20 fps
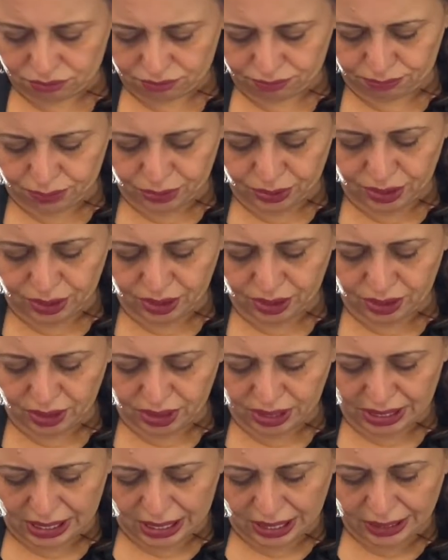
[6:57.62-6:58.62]
put in the
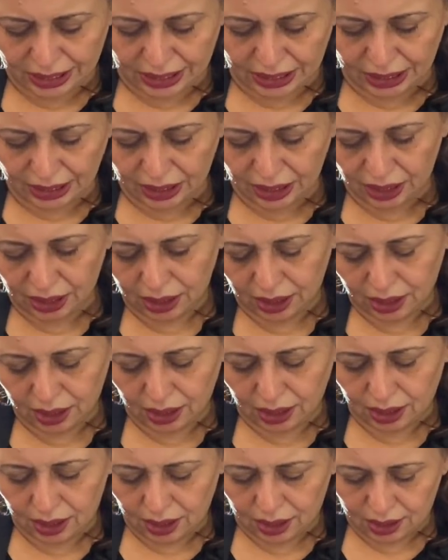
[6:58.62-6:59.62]
onion
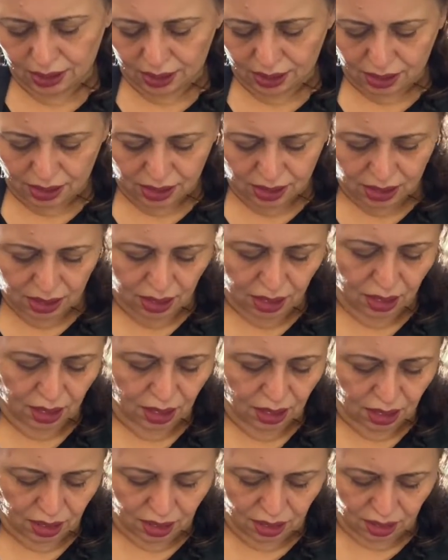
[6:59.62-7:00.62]

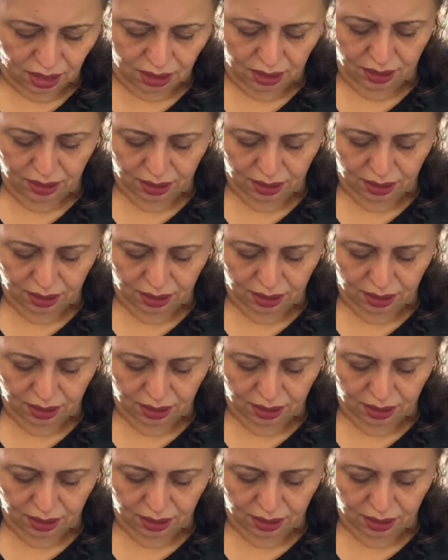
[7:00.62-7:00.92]
in